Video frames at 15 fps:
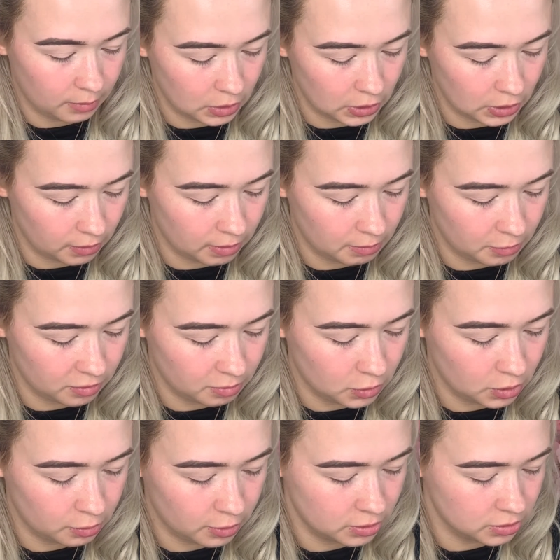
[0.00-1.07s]
Go in with more
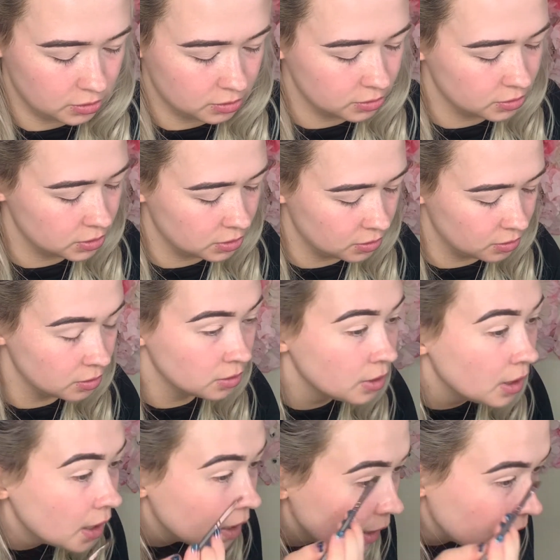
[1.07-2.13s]
product
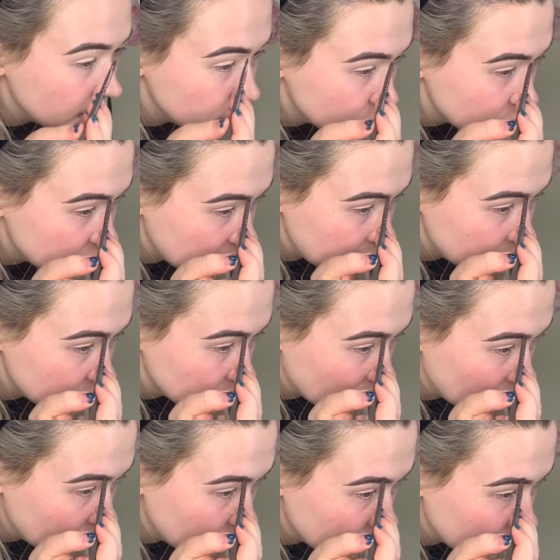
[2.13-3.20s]
and just shape the top
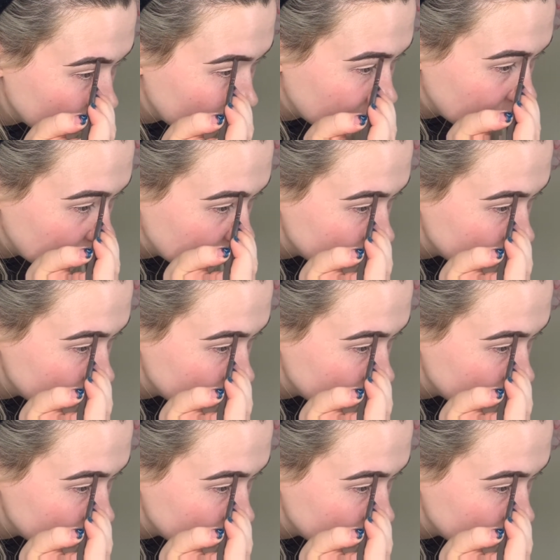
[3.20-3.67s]
arch.